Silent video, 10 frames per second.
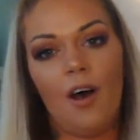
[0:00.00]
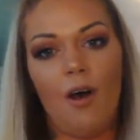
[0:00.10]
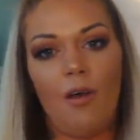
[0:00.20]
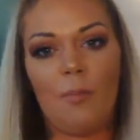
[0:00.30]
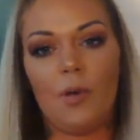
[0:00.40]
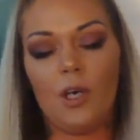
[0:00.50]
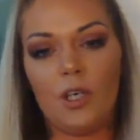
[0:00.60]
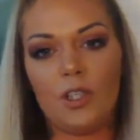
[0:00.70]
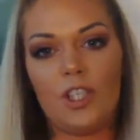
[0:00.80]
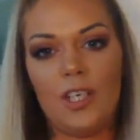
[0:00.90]
all the
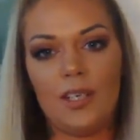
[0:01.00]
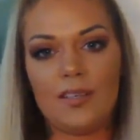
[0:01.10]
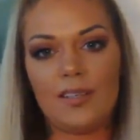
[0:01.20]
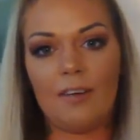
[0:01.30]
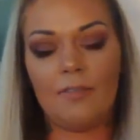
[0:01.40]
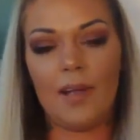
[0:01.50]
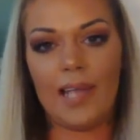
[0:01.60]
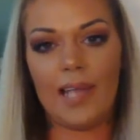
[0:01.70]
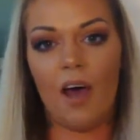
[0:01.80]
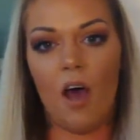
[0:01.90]
merch and stuff
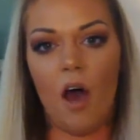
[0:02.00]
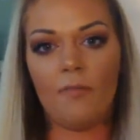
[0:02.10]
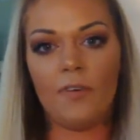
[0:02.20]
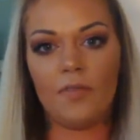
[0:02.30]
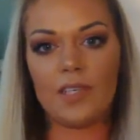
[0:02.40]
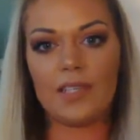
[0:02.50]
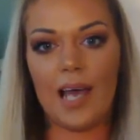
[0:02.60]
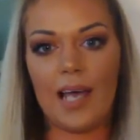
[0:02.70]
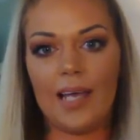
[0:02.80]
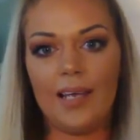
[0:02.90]
like that off of the
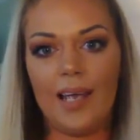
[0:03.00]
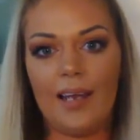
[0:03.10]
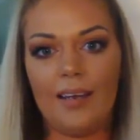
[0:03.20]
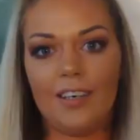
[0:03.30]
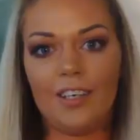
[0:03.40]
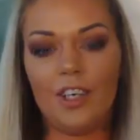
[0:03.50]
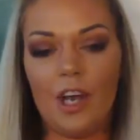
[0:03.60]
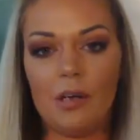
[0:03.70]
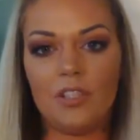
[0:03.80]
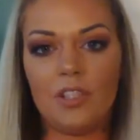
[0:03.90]
site and you
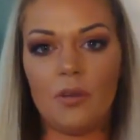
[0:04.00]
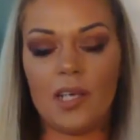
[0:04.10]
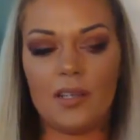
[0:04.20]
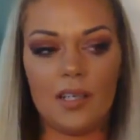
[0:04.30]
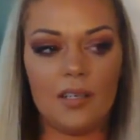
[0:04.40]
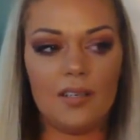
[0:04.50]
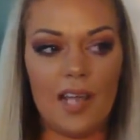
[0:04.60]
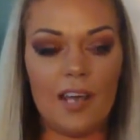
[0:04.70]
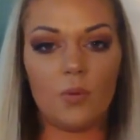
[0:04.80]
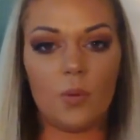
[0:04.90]
know so that the
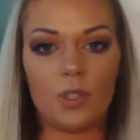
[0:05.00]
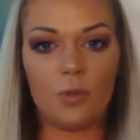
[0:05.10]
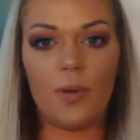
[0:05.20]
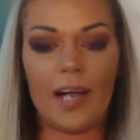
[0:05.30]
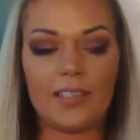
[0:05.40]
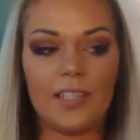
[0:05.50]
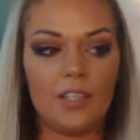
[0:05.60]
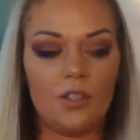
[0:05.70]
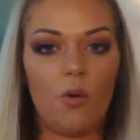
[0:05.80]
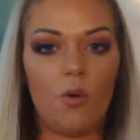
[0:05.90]
sales were
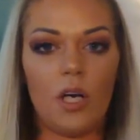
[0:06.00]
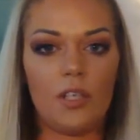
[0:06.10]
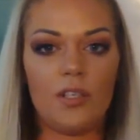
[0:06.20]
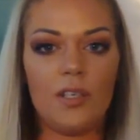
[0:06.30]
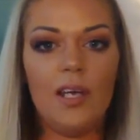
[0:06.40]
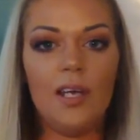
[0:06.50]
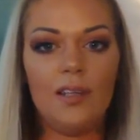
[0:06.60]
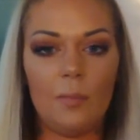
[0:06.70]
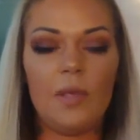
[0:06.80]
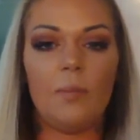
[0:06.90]
directed towards
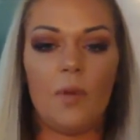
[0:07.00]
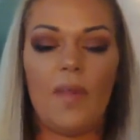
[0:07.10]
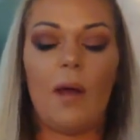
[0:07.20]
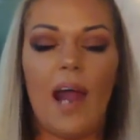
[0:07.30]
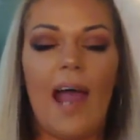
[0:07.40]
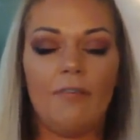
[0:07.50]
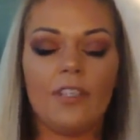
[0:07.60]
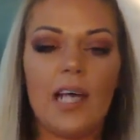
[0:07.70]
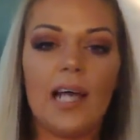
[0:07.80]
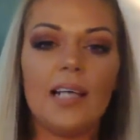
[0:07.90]
the people that were
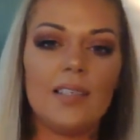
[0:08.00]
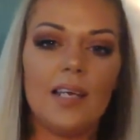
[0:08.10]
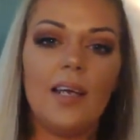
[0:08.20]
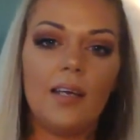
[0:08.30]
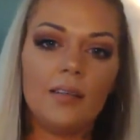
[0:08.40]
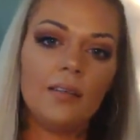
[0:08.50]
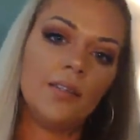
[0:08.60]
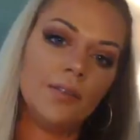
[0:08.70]
advertising